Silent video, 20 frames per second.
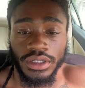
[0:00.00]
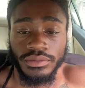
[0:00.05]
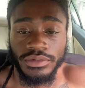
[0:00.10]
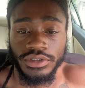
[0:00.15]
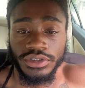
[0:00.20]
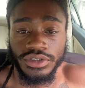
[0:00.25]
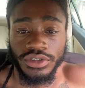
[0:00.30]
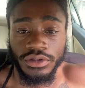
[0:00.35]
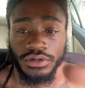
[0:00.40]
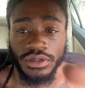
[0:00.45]

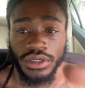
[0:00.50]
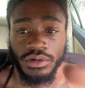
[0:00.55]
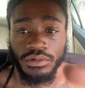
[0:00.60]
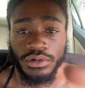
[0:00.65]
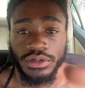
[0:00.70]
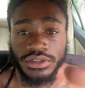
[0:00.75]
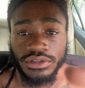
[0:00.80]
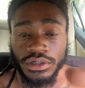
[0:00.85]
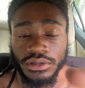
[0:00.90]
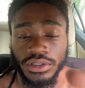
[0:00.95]
me show y'all
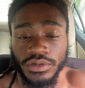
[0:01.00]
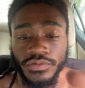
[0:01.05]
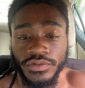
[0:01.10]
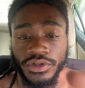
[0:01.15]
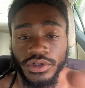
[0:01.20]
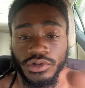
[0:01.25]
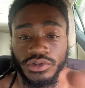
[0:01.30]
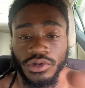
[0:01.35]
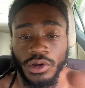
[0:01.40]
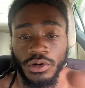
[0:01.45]
what this other
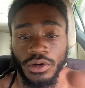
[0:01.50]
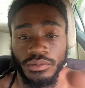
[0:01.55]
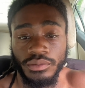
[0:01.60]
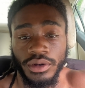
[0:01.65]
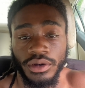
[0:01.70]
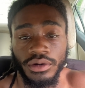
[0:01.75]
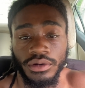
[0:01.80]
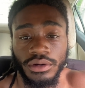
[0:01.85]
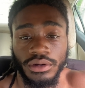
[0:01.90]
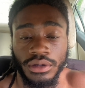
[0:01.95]
video talking
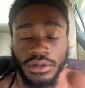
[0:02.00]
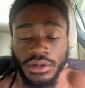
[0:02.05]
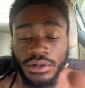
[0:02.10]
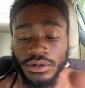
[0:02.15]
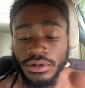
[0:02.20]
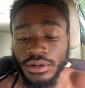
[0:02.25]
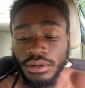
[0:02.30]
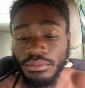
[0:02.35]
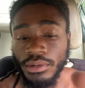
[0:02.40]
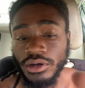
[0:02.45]
about.
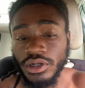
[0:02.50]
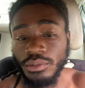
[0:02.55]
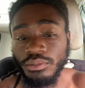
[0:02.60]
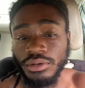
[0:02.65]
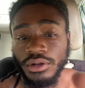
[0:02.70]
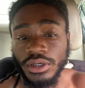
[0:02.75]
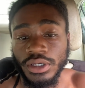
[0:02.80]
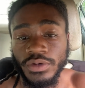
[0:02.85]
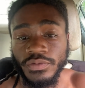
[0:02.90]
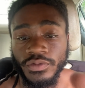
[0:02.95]
I'm about to
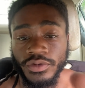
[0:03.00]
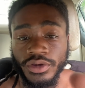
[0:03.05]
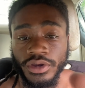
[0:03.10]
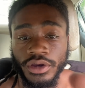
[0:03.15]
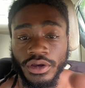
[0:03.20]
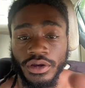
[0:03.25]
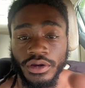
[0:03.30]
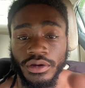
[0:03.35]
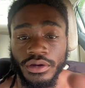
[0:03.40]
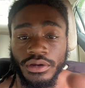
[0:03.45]
play it for
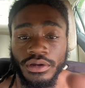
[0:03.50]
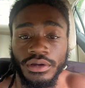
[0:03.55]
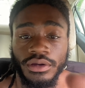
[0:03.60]
y'all.